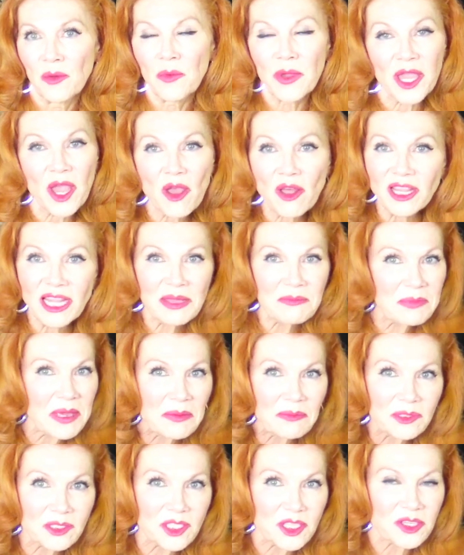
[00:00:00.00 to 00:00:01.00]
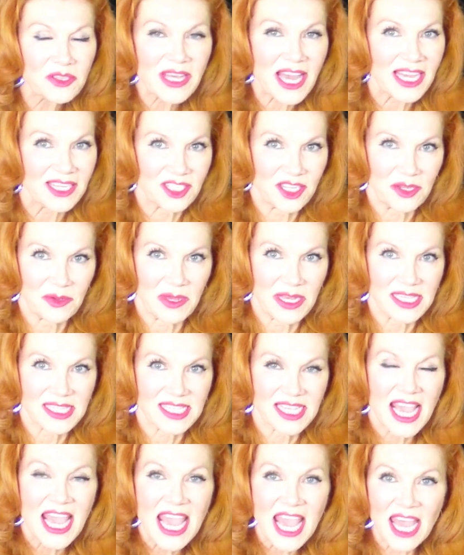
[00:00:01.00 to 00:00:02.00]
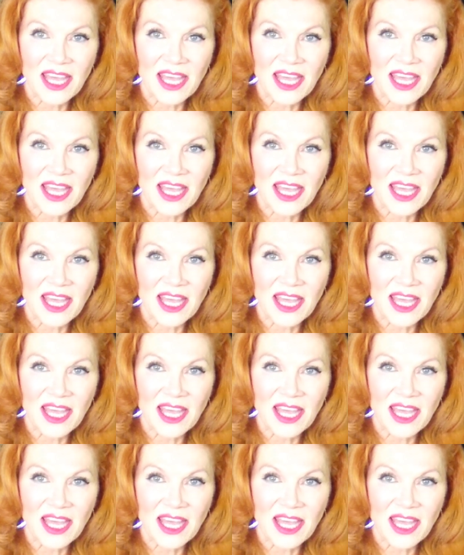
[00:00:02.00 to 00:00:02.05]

We all let people do that to us.